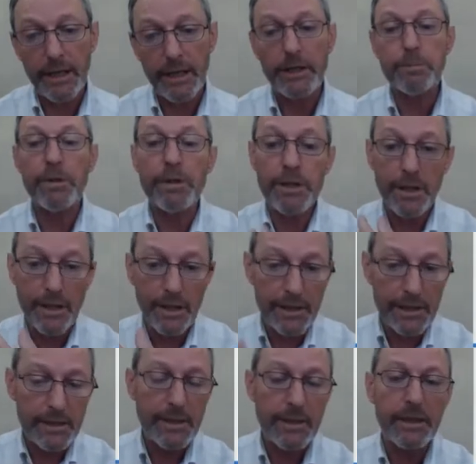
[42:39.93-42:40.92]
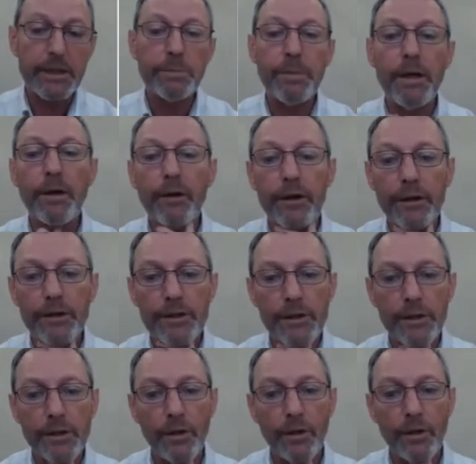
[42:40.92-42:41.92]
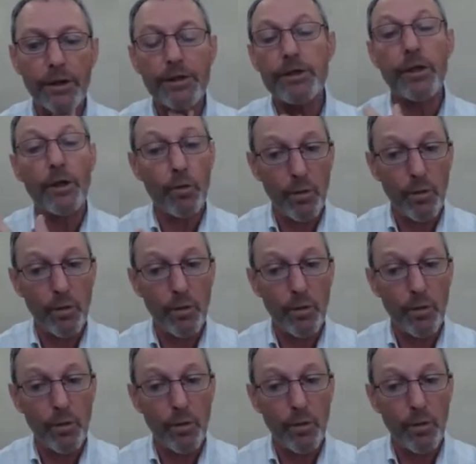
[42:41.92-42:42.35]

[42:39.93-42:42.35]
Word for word: the expertise, the experience, the knowledge,